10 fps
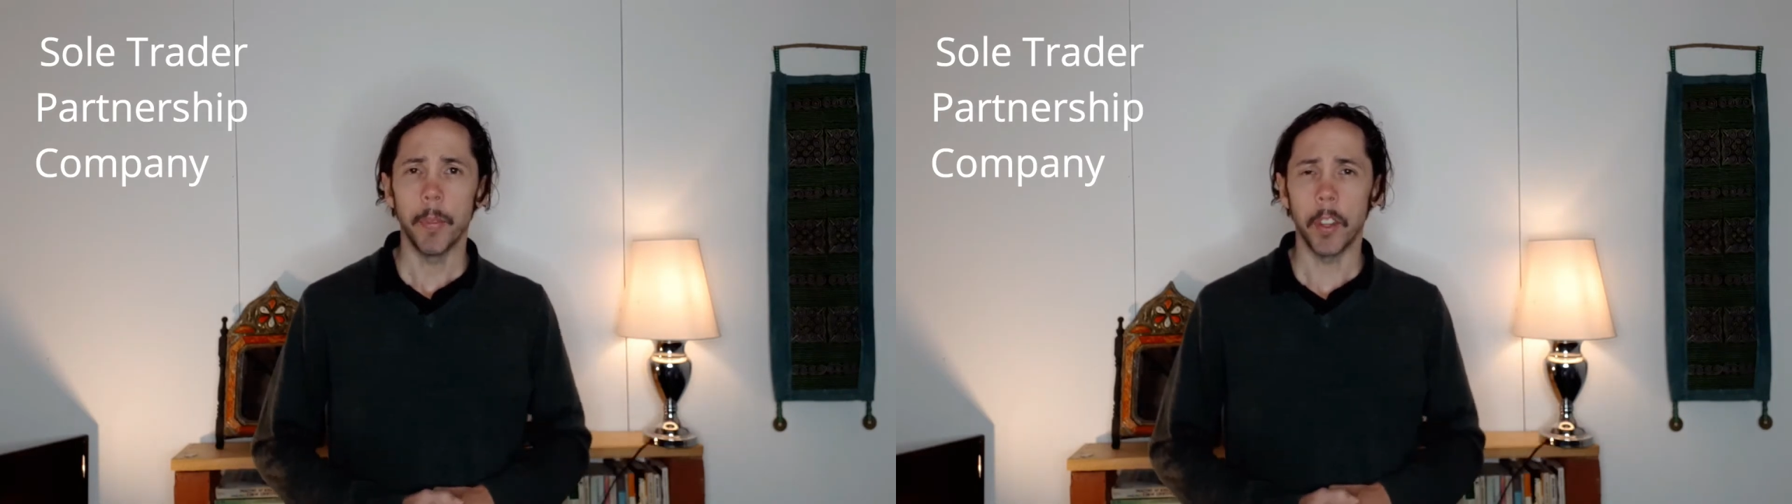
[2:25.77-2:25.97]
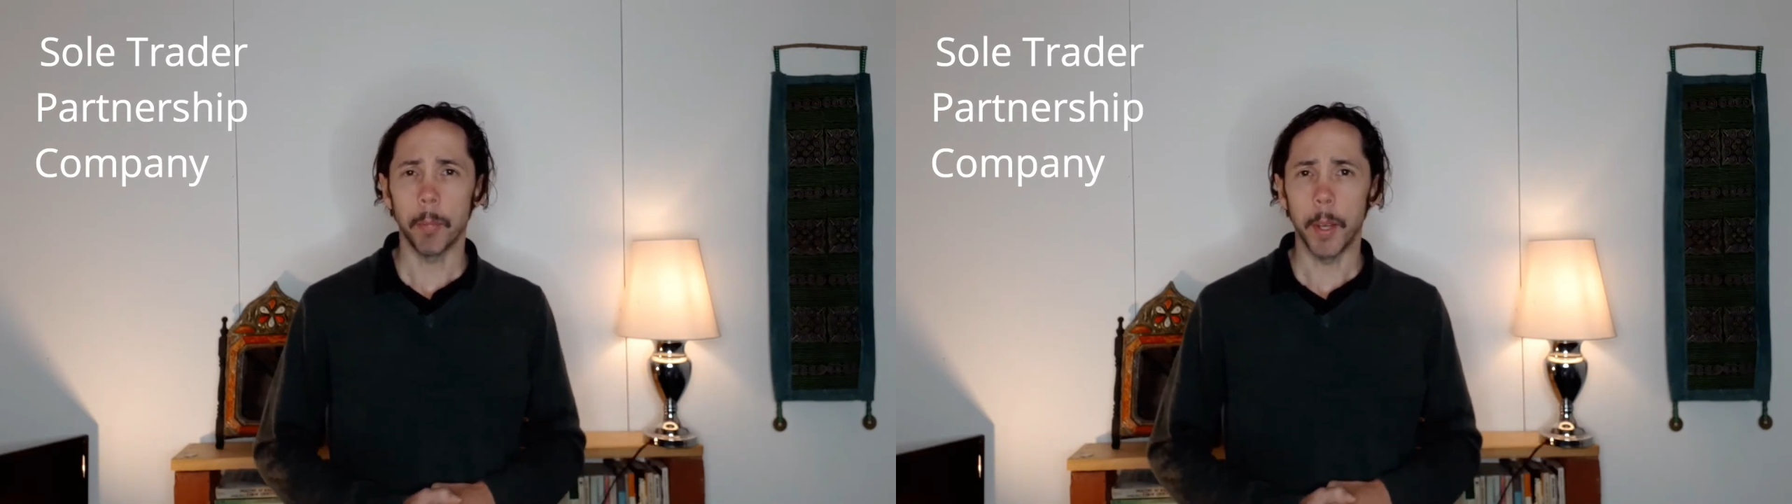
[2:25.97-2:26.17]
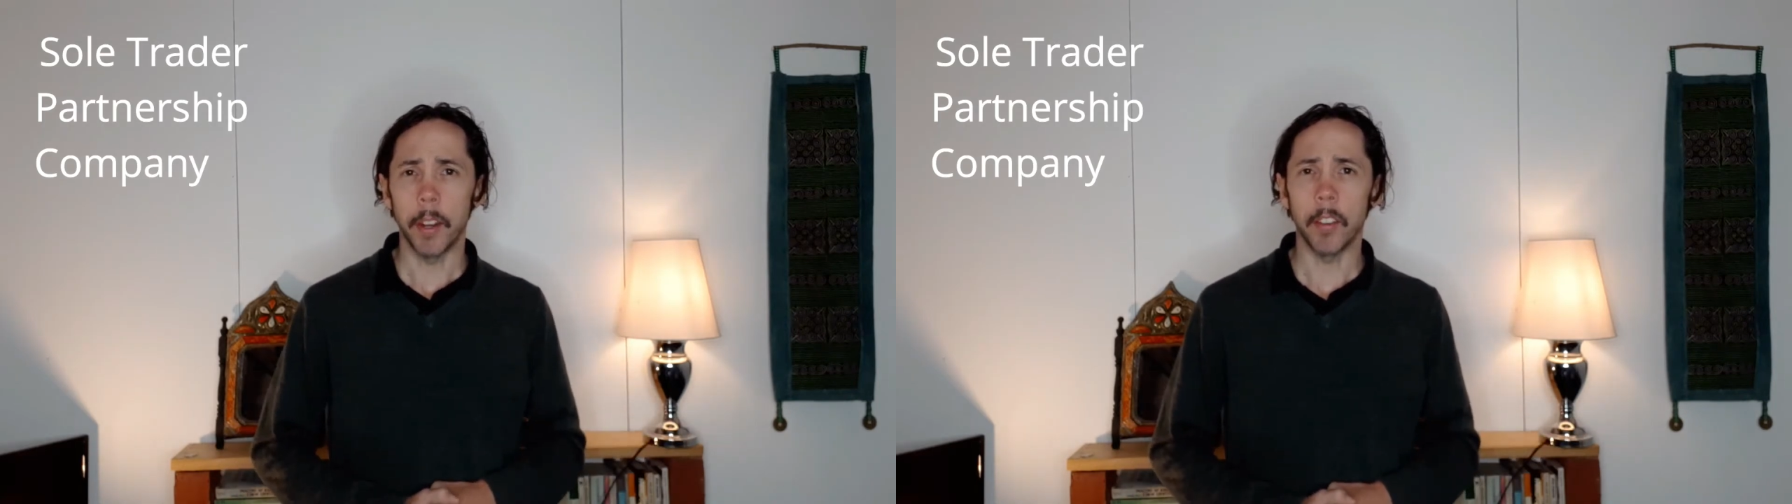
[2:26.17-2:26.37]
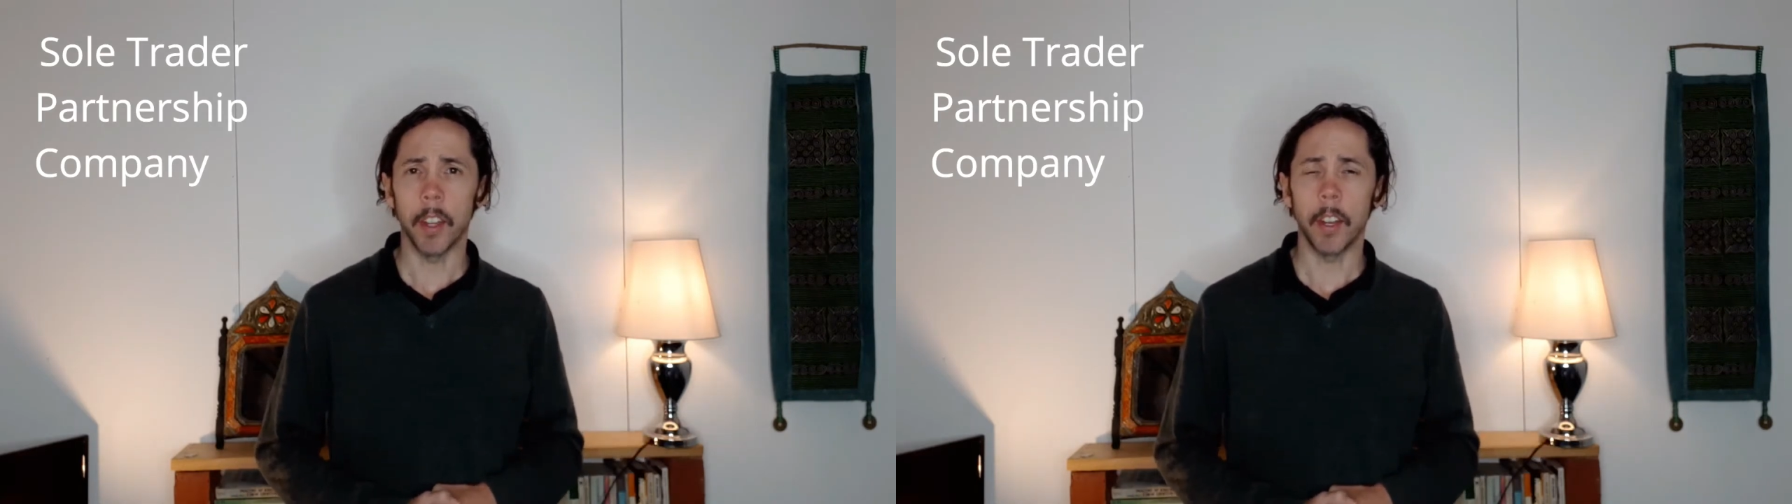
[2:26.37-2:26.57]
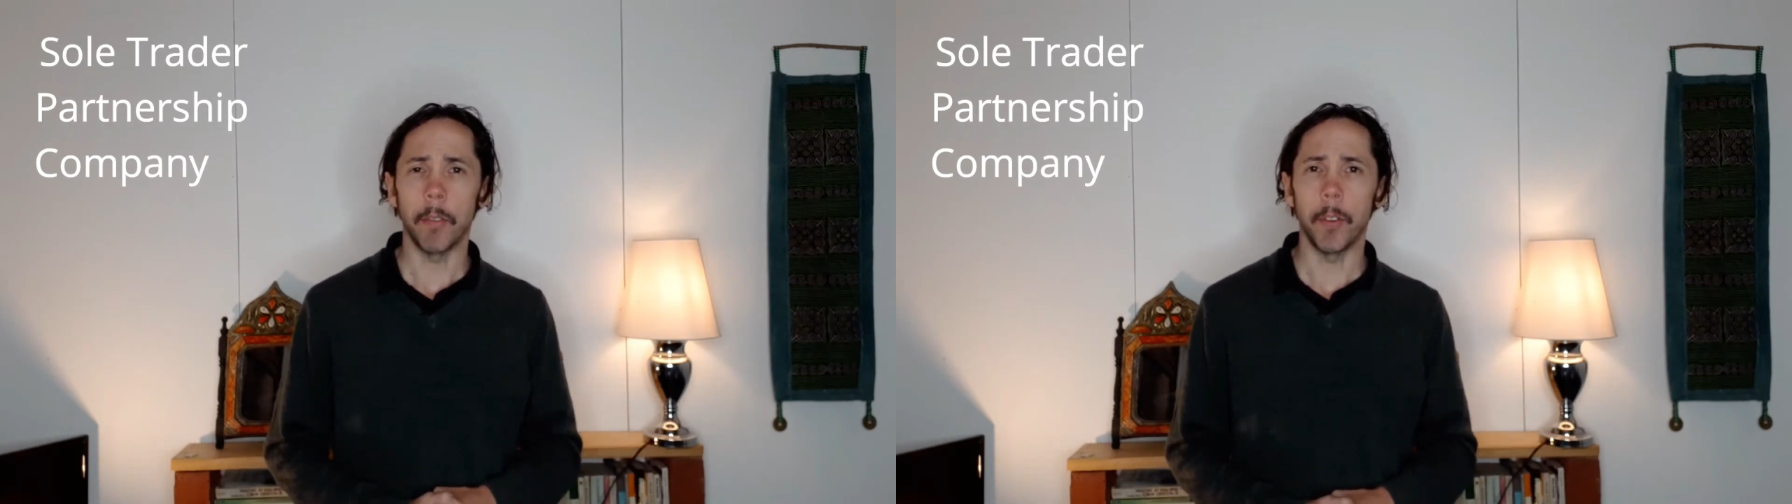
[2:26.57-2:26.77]
This means
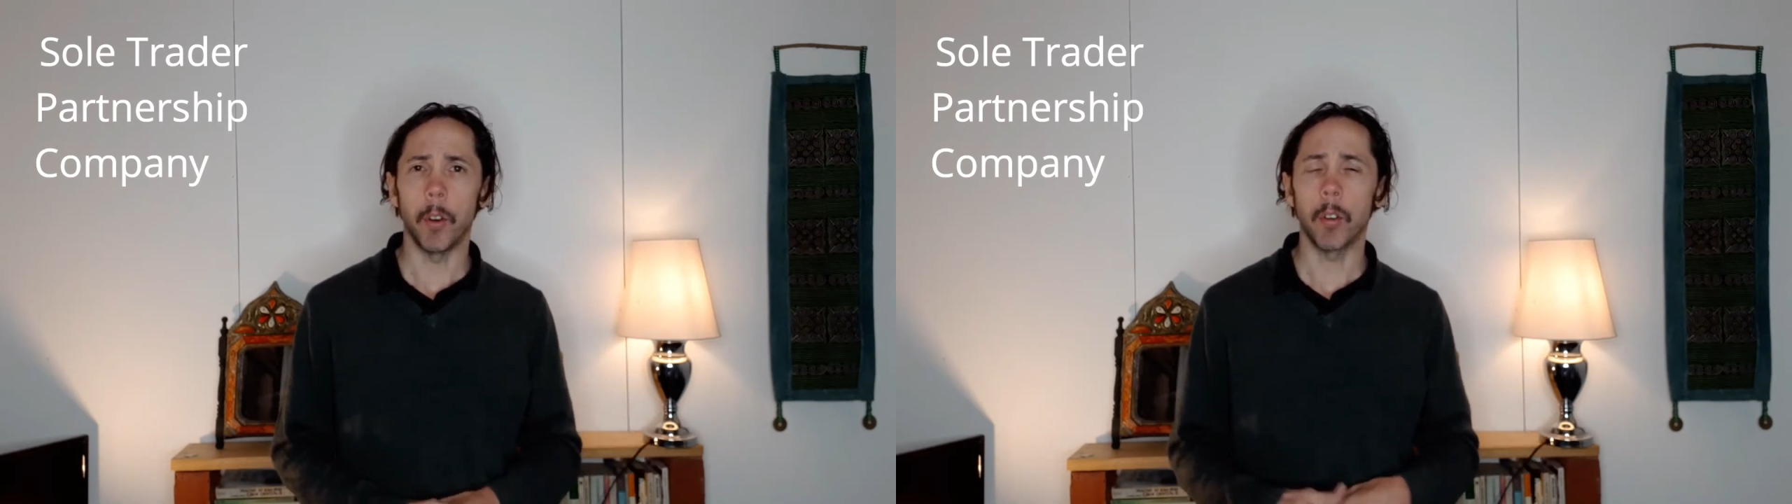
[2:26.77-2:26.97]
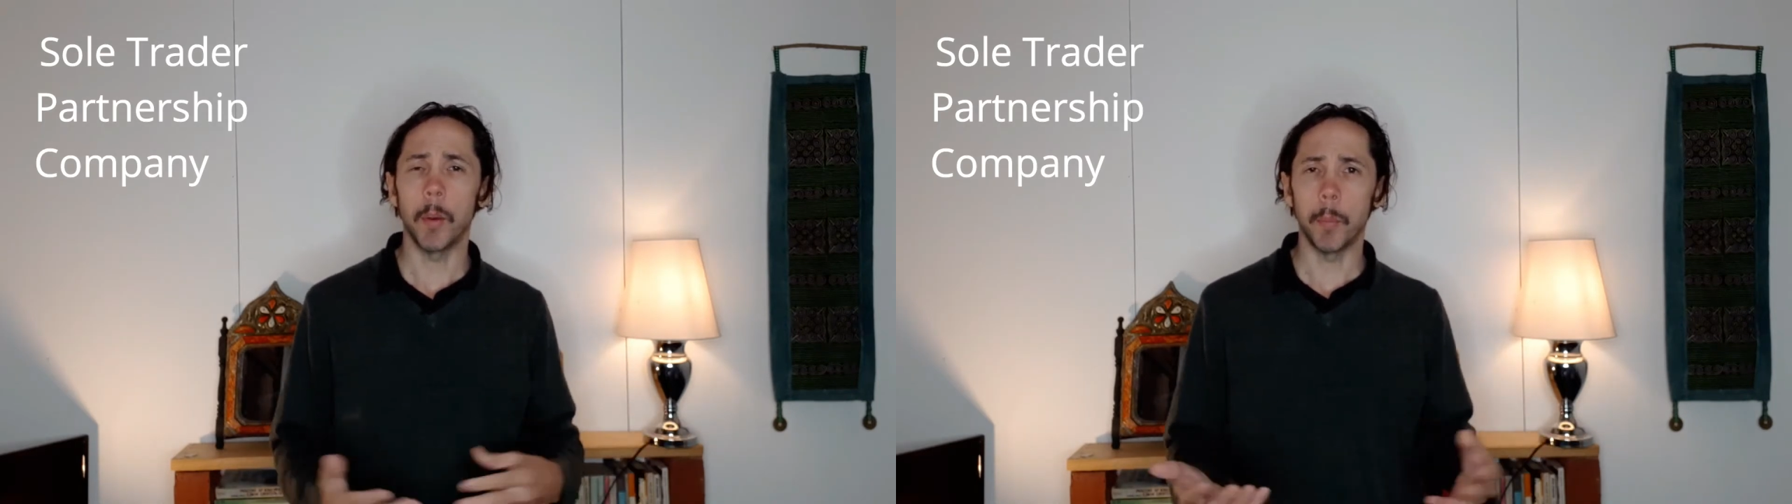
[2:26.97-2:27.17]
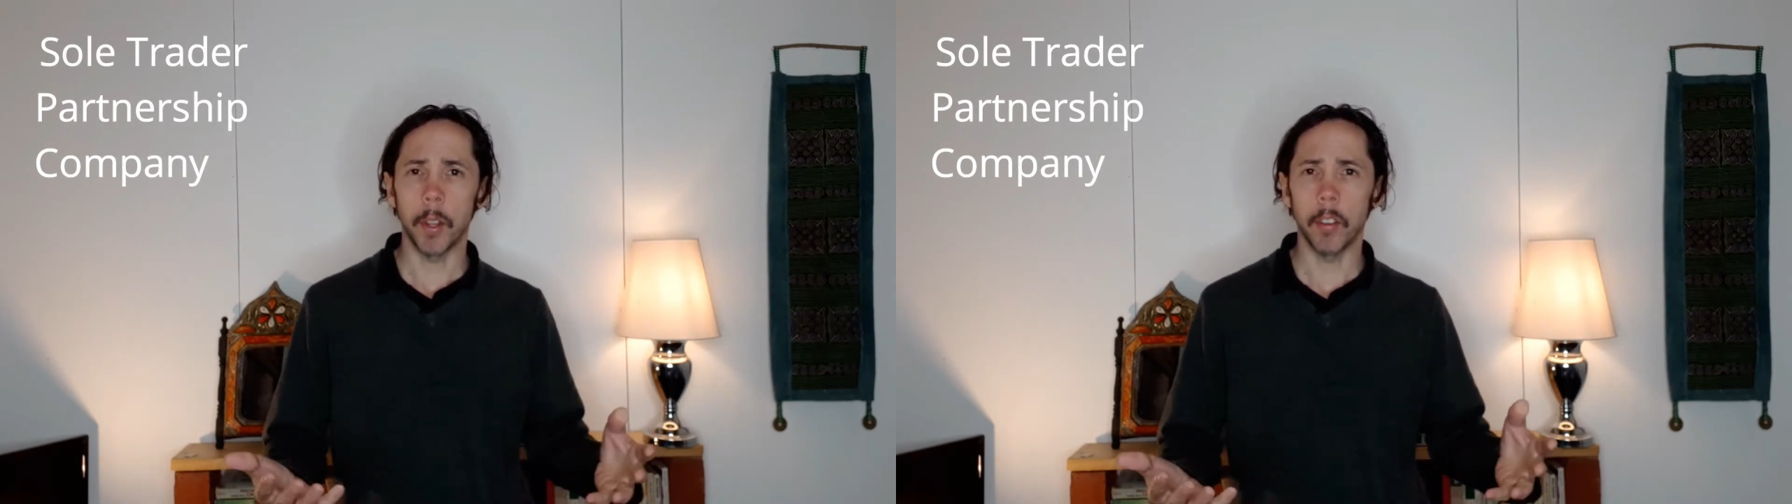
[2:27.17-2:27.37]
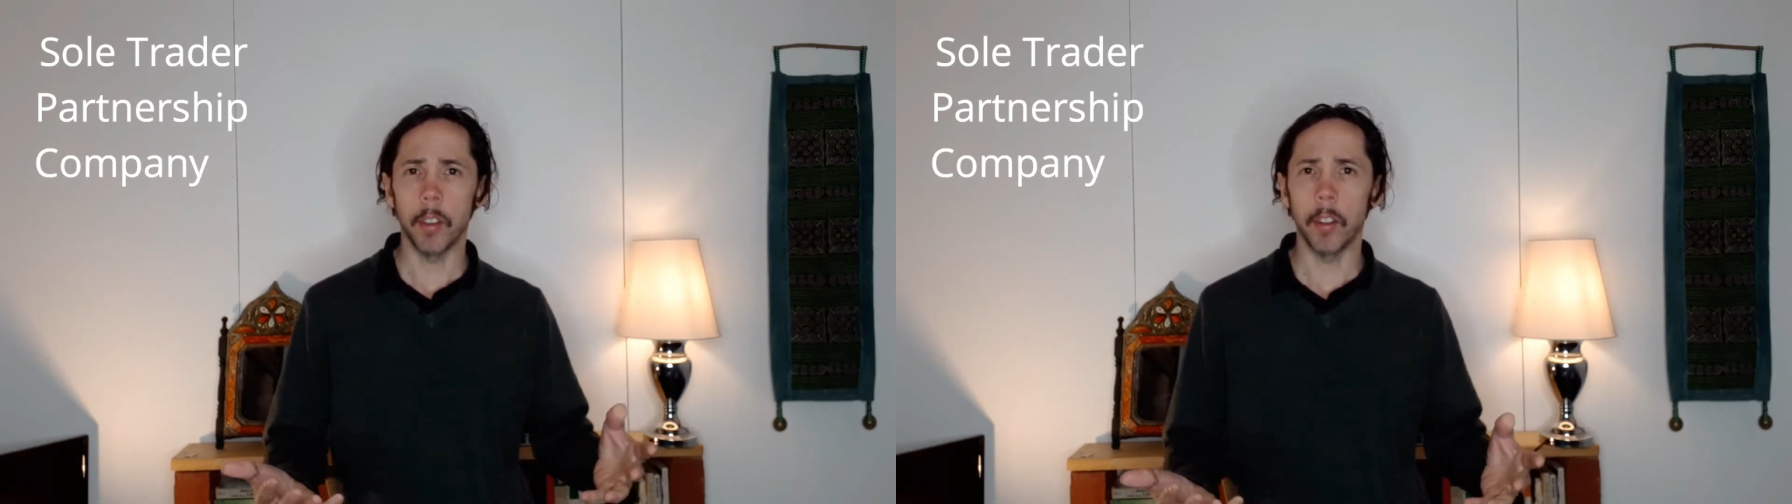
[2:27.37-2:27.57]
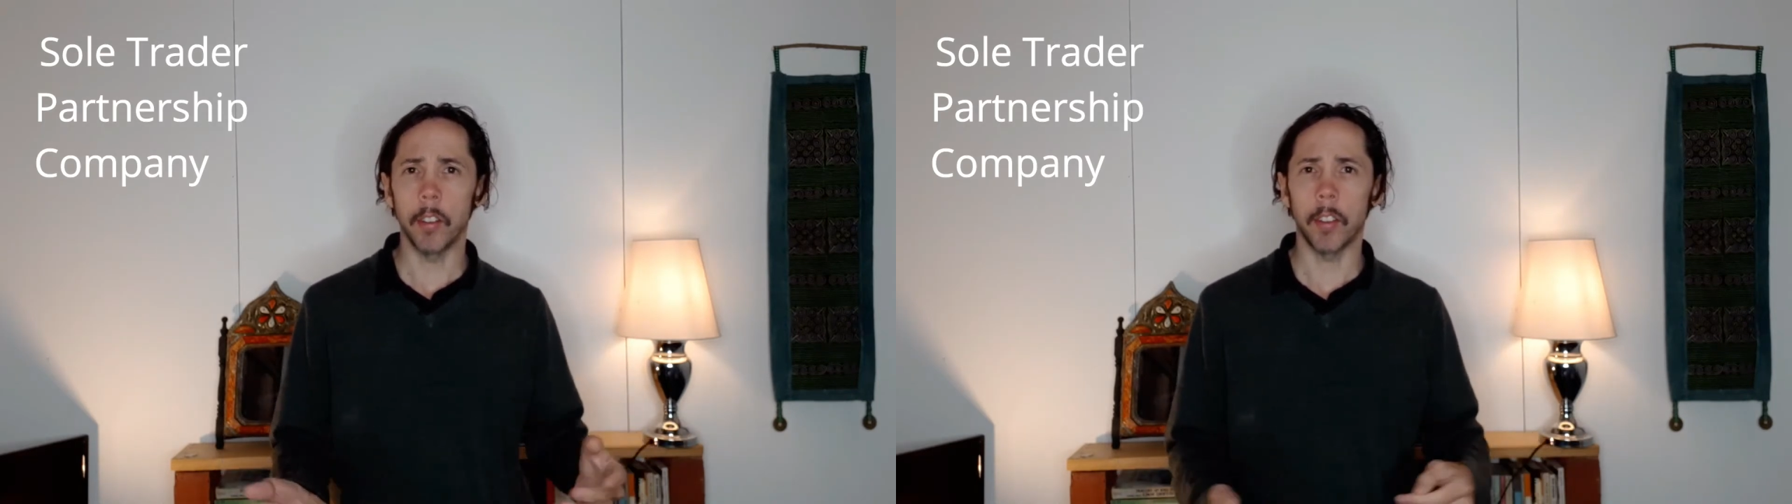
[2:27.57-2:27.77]
that if you're in
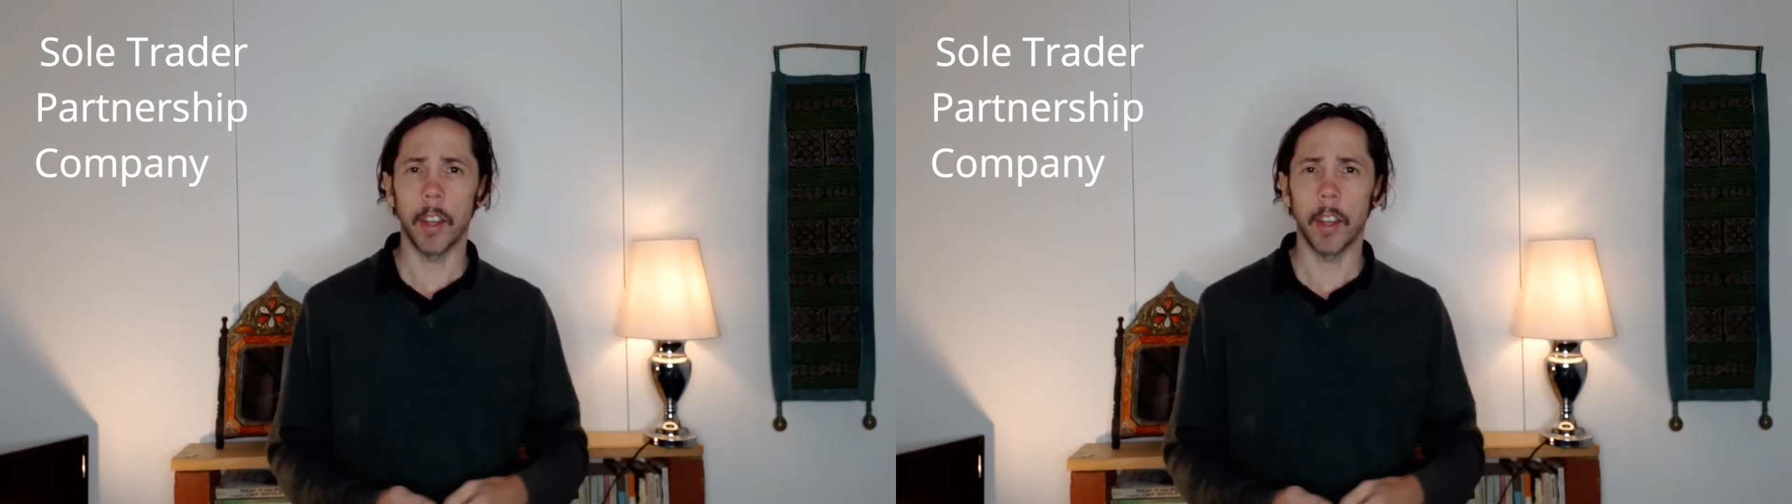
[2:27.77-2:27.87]
business